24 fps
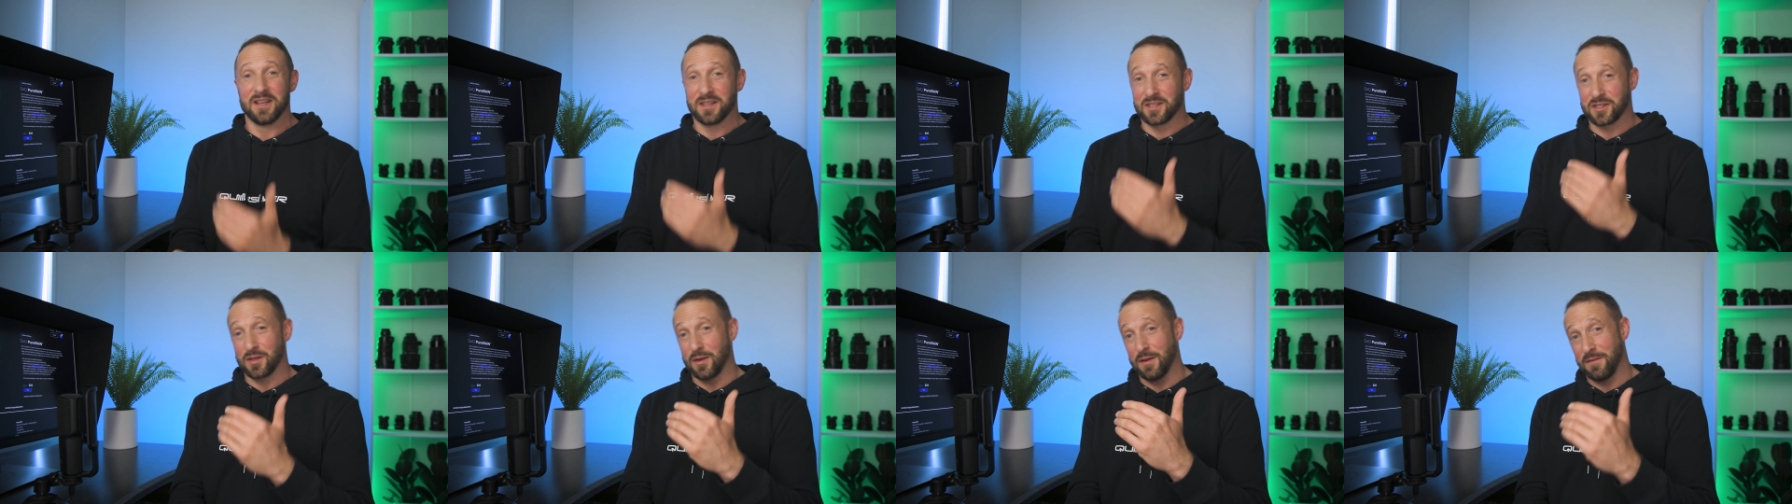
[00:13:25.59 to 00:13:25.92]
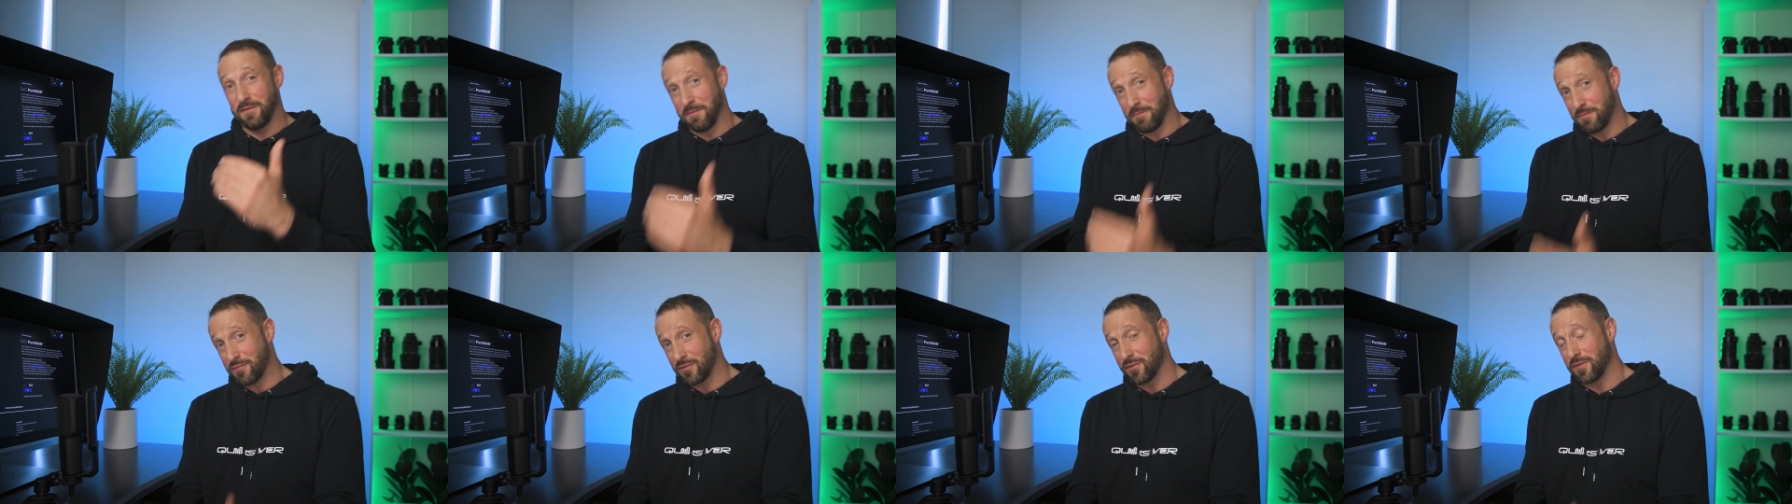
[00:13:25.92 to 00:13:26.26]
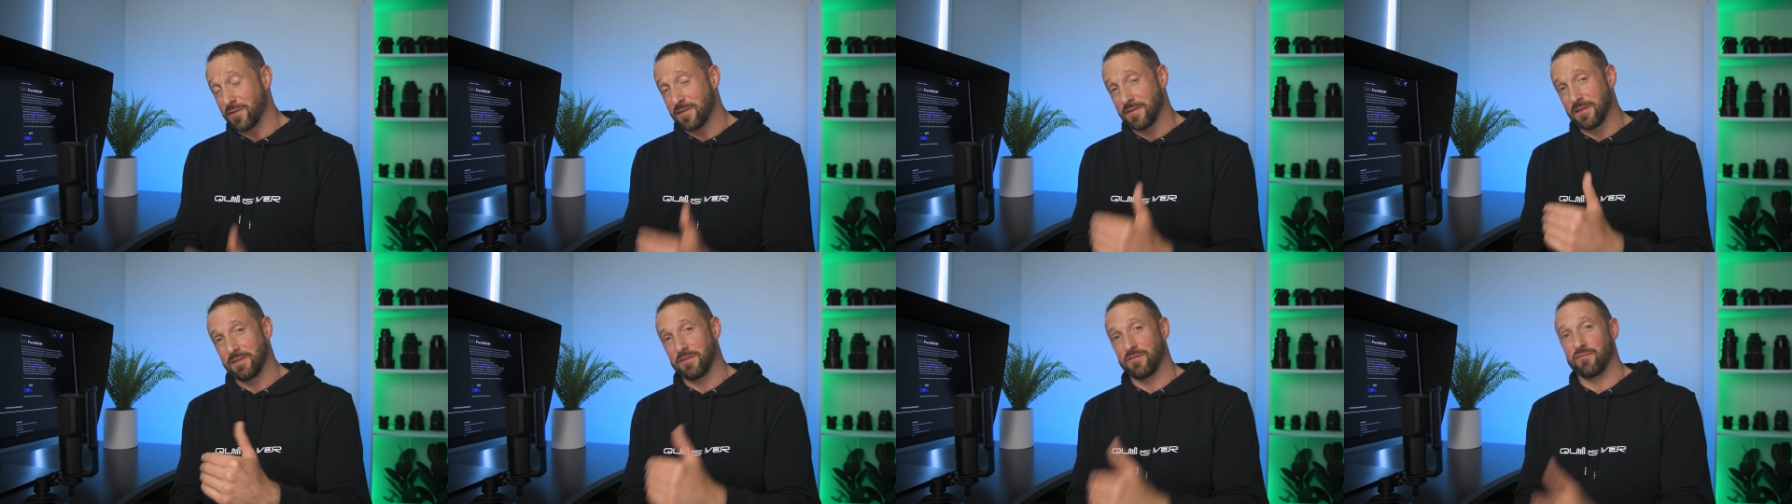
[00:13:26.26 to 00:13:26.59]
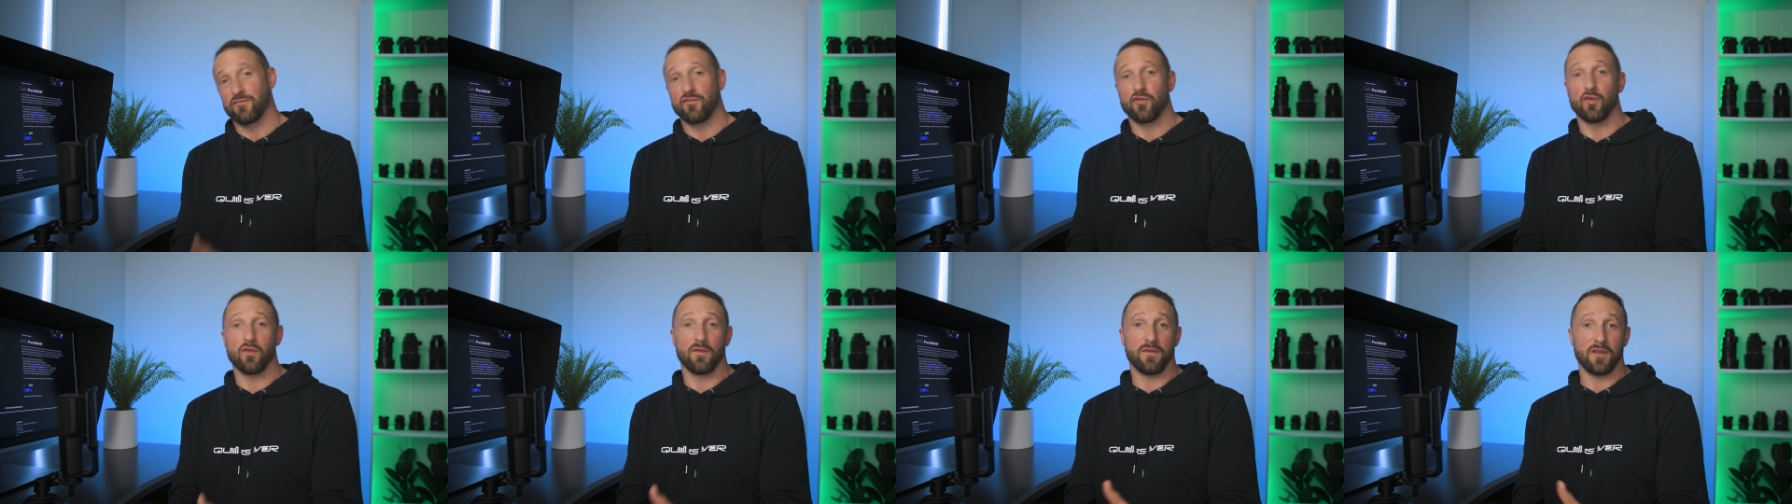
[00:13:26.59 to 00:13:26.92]
So if
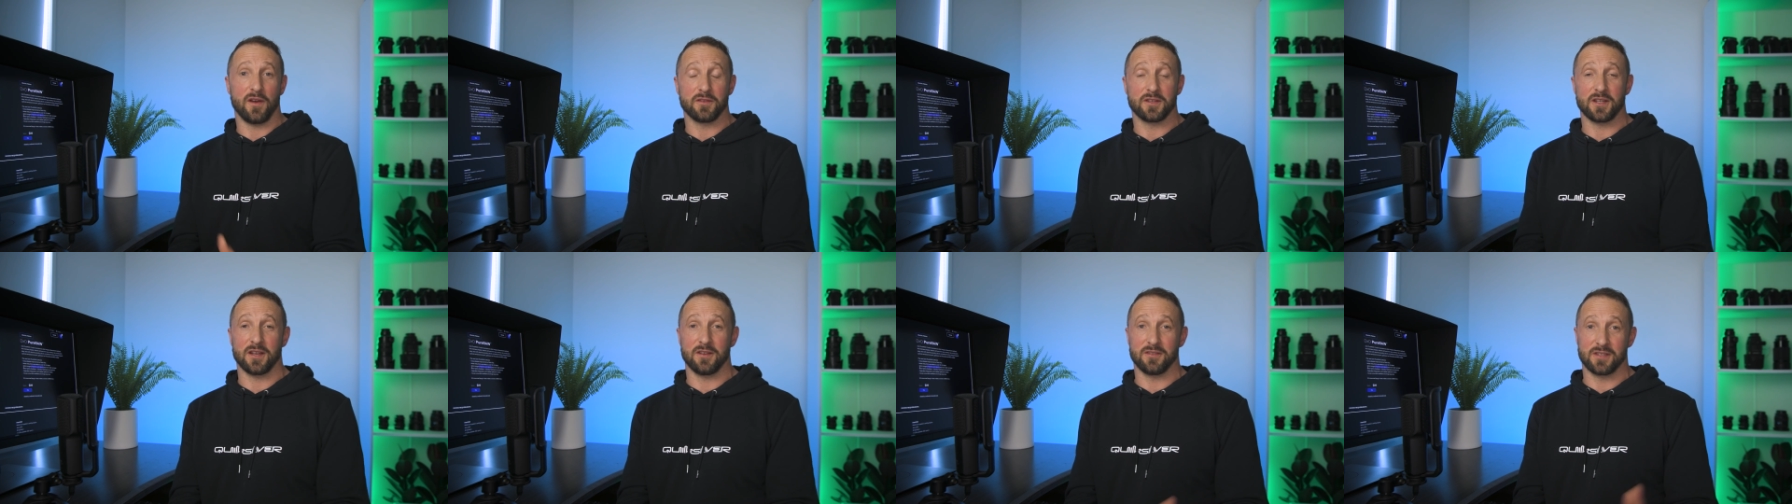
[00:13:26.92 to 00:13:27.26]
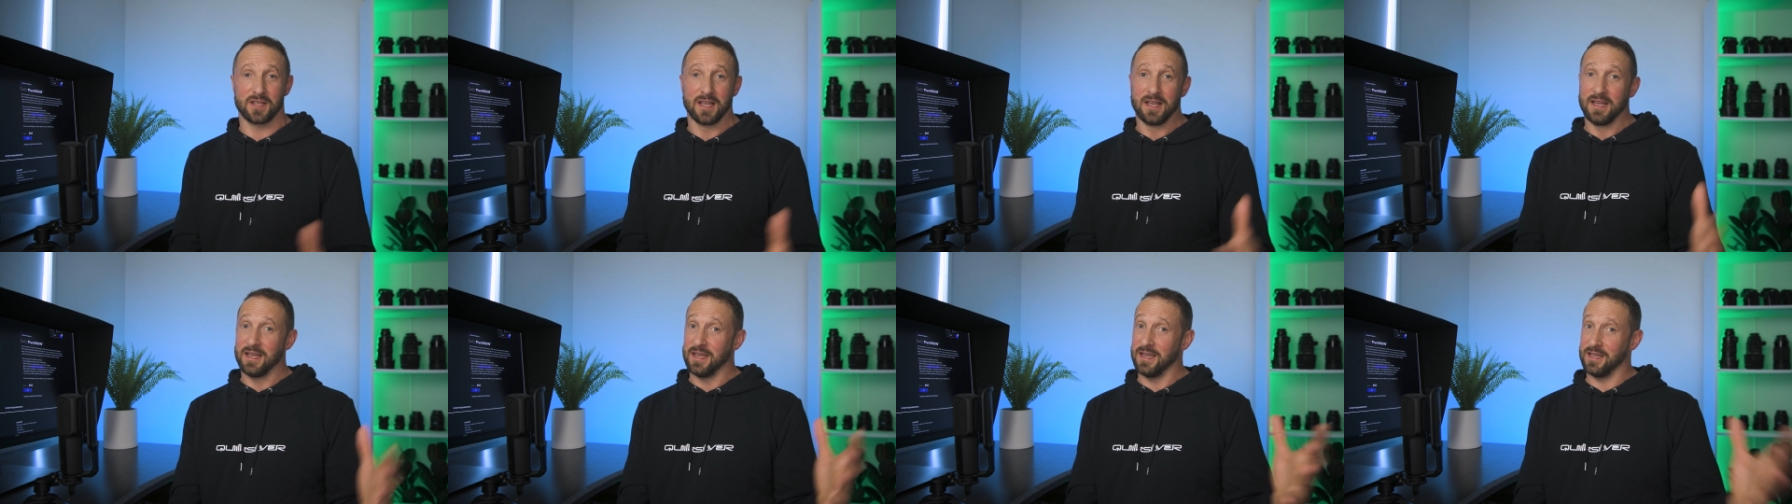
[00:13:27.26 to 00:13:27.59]
improving raw photos